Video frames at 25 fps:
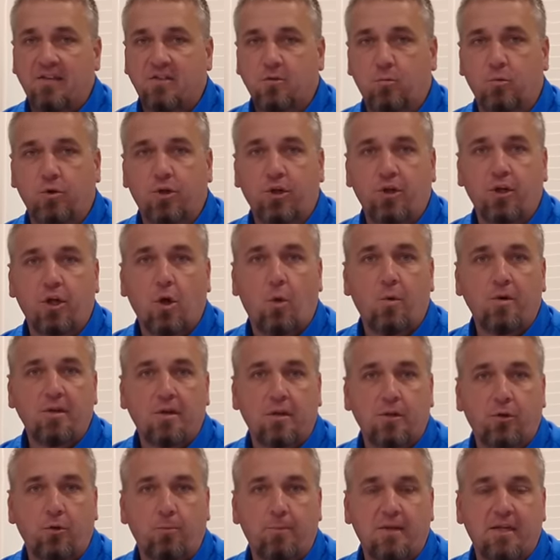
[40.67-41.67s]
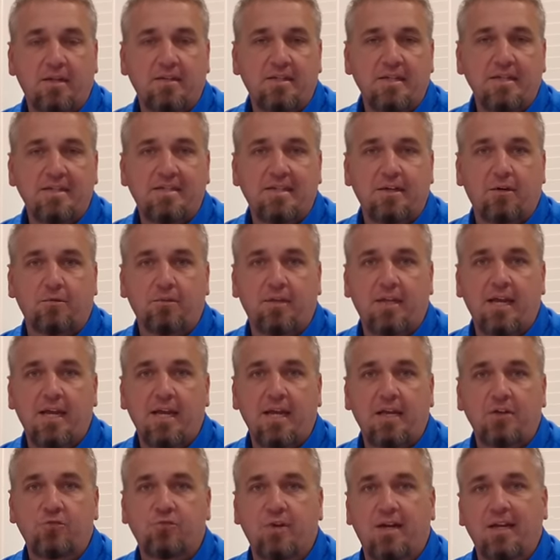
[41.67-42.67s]
So we're going to go into a little bit of detail
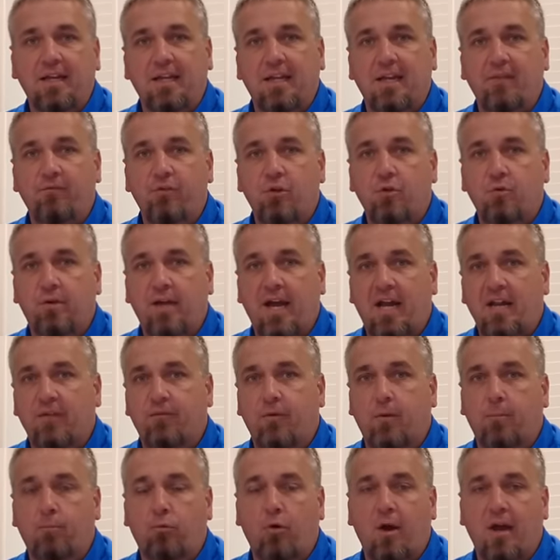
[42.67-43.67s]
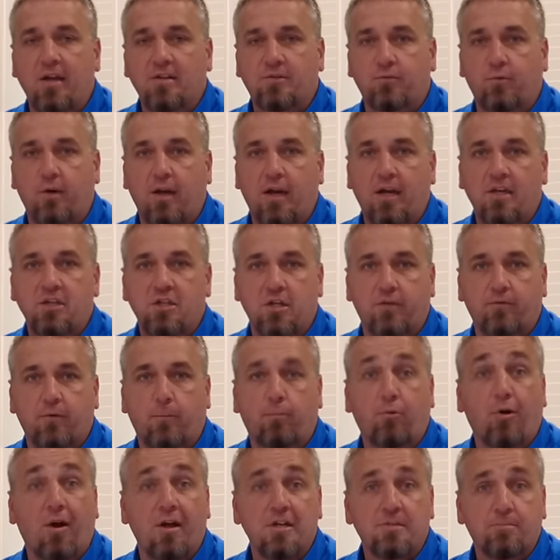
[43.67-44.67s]
today and try to give you kind of a price range of a
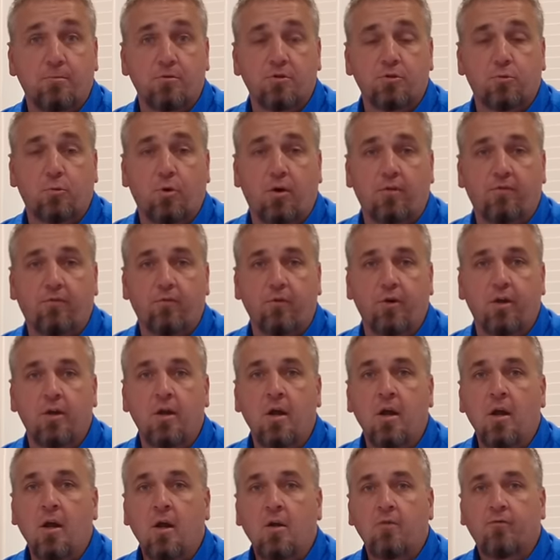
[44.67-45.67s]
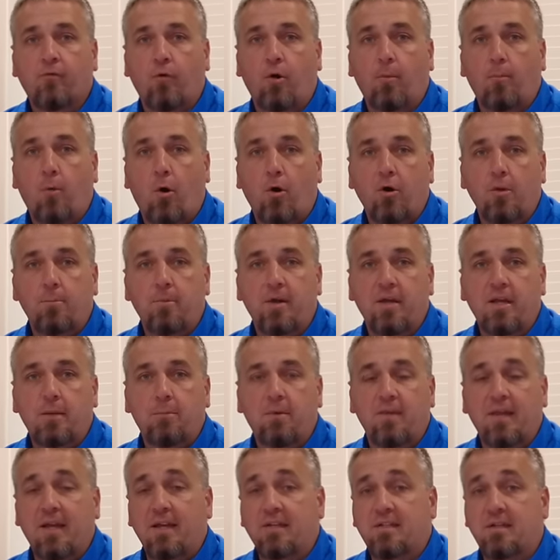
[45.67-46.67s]
price per square foot for a barndominium
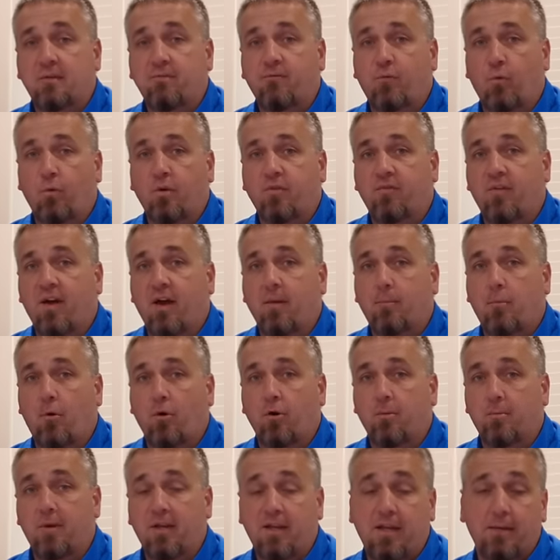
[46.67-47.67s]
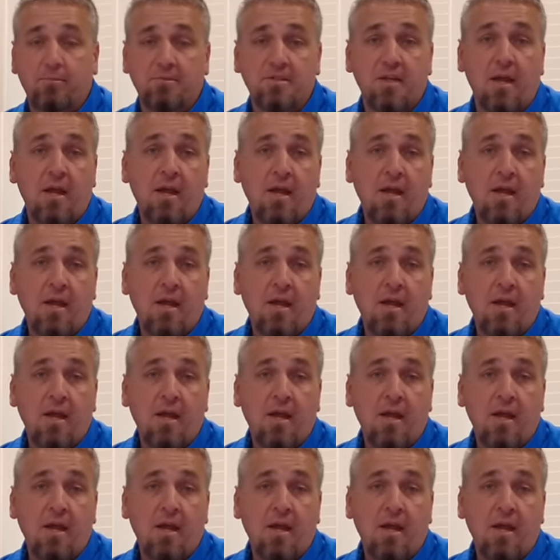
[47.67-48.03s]
with 1845 barndominiums.